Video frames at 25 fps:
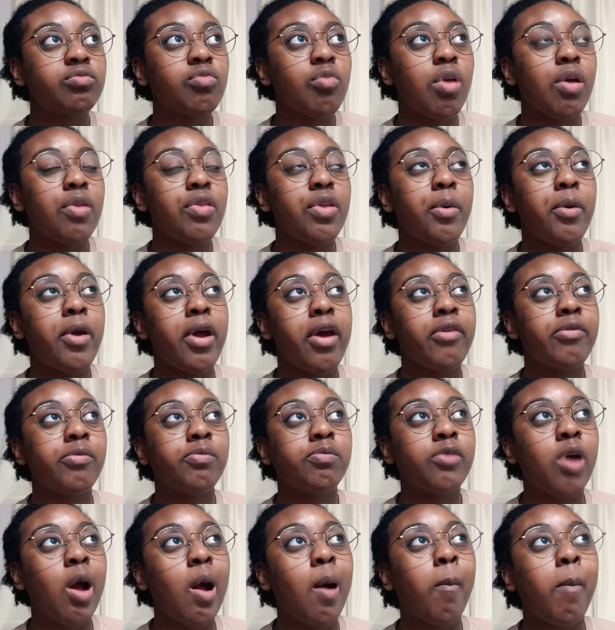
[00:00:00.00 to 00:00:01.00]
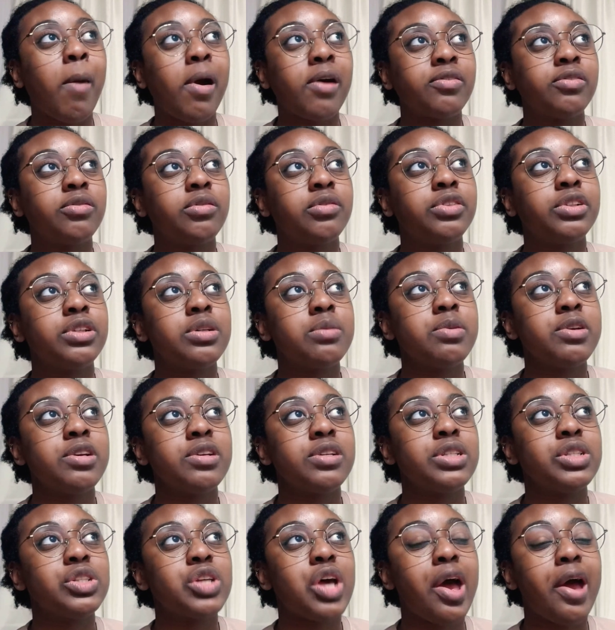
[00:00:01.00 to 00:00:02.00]
And then when I got back from the
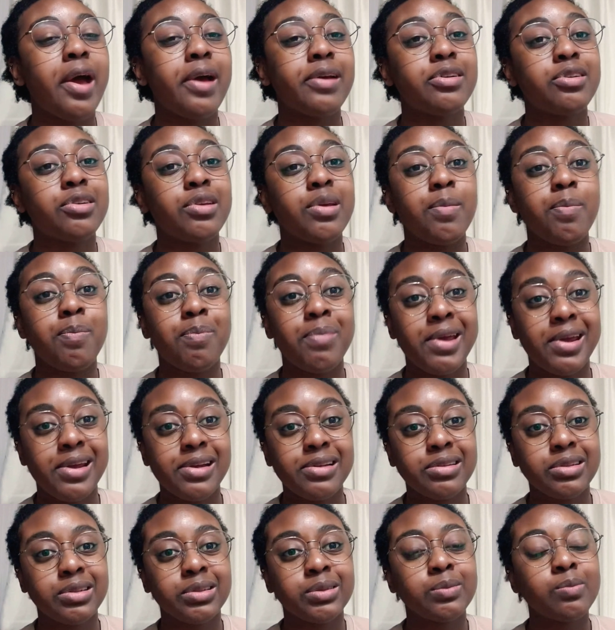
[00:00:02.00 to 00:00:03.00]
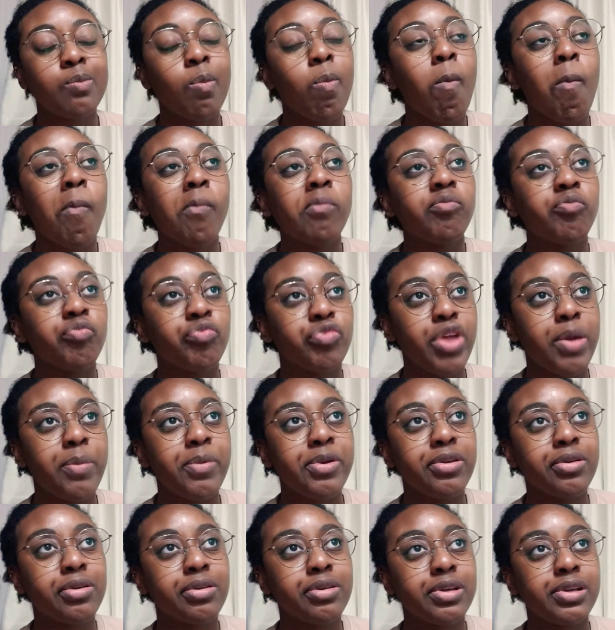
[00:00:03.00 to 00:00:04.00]
Philippines, I actually baked
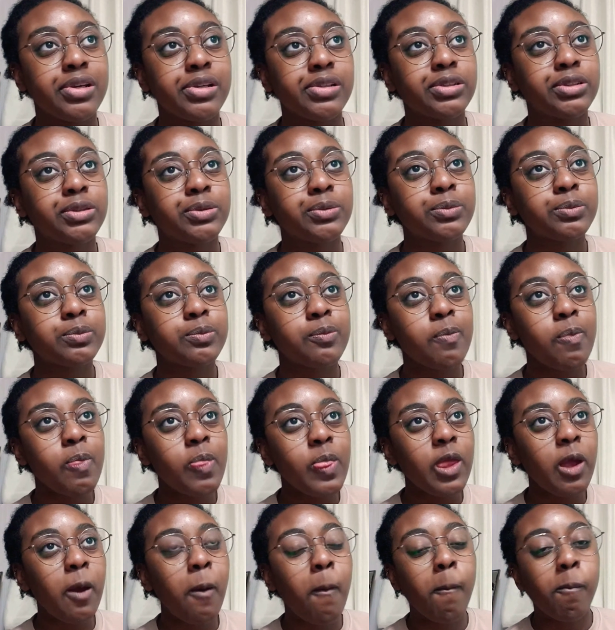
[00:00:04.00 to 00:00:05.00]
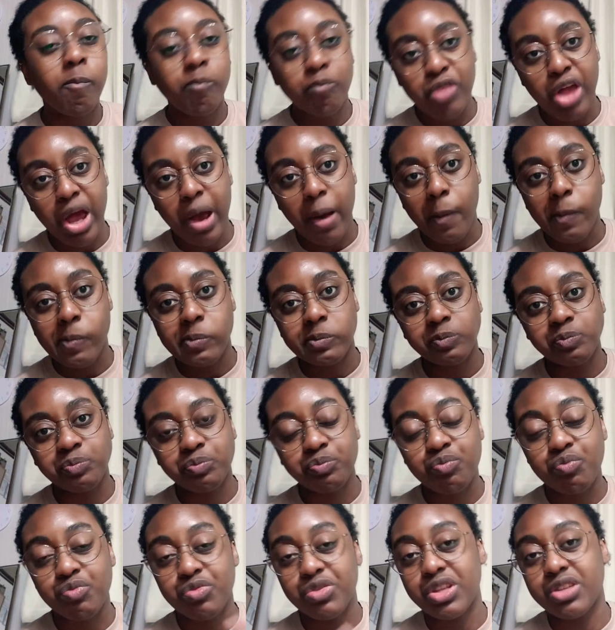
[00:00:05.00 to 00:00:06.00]
lemon cookies. Now,
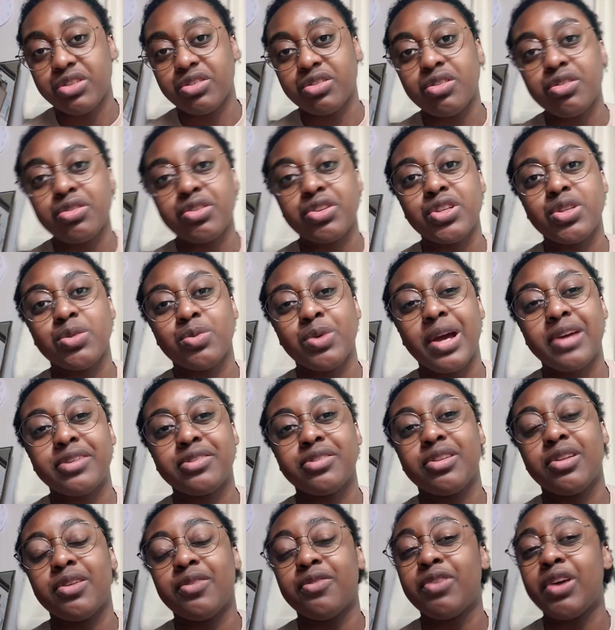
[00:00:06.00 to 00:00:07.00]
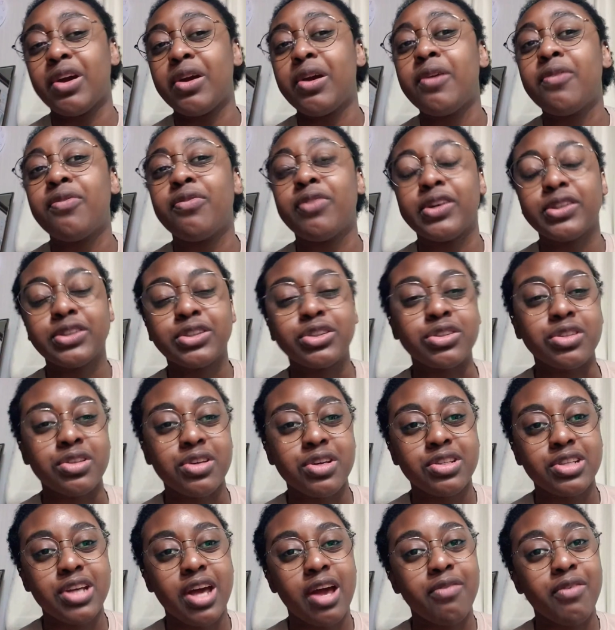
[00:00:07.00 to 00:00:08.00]
these cookies were actually the very first
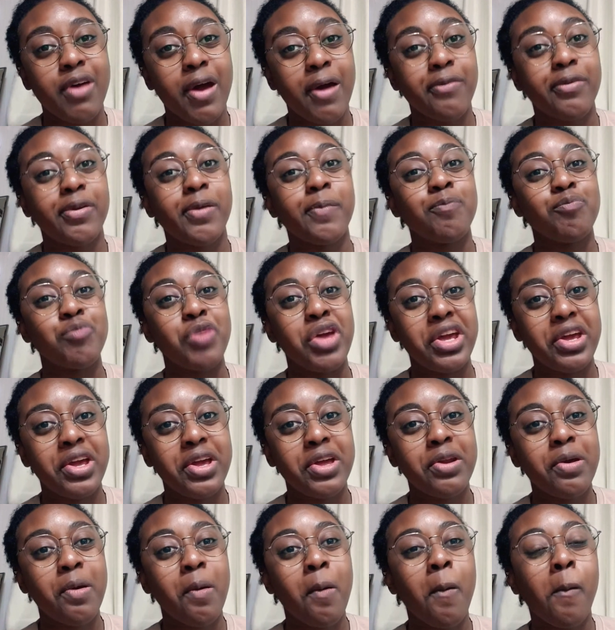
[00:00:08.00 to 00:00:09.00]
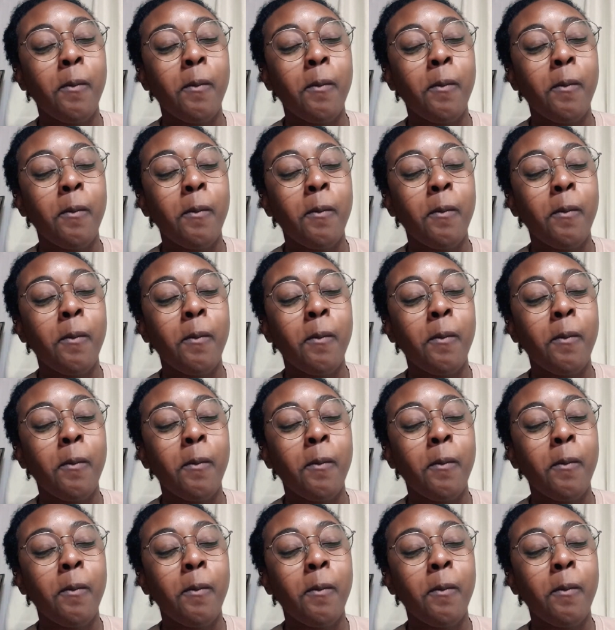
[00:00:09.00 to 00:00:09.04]
cookies I've ever made